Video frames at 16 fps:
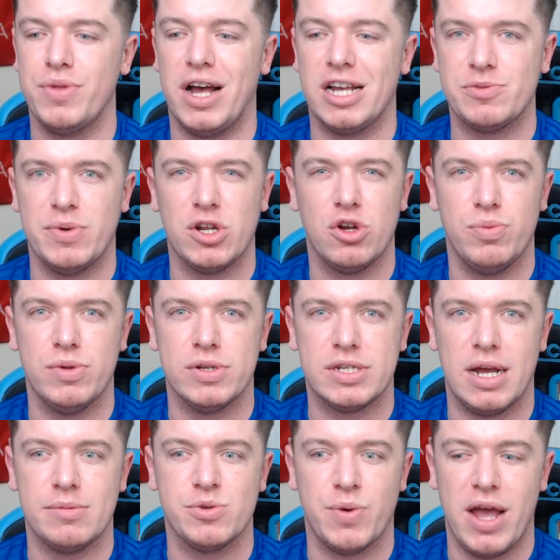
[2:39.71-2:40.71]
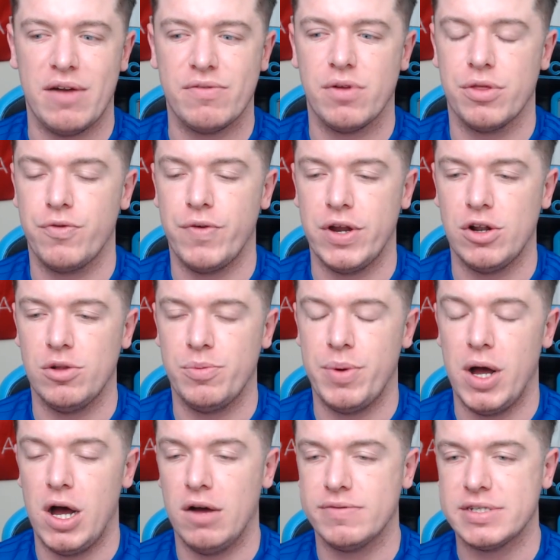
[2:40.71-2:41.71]
there has been a couple of times where we have gone 3-0 up
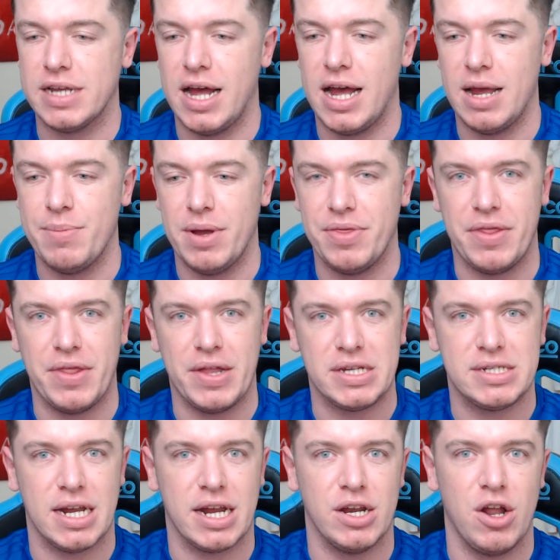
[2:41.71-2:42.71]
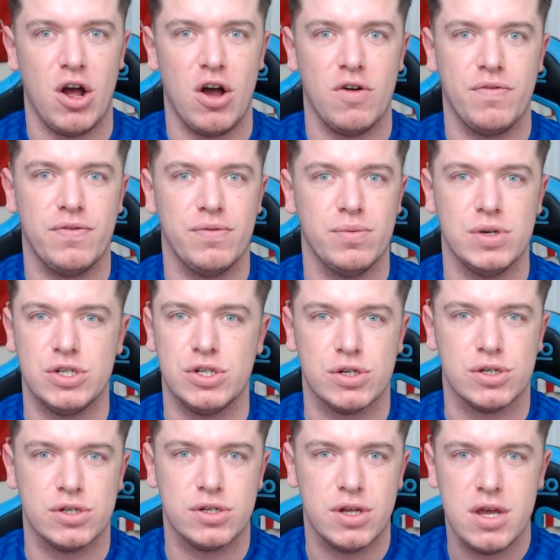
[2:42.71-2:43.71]
at half-time, and then the second half, we
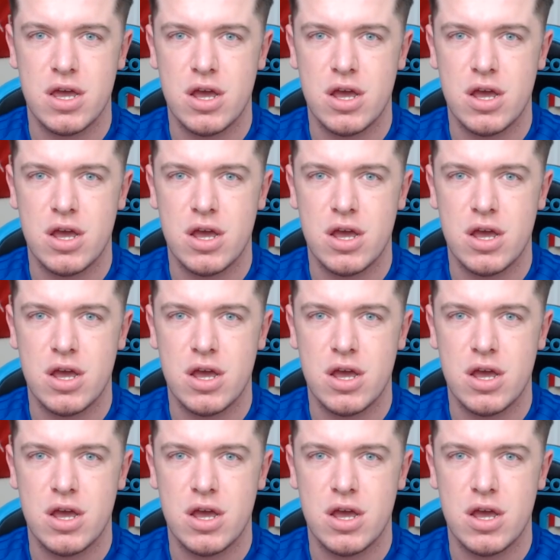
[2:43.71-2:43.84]
just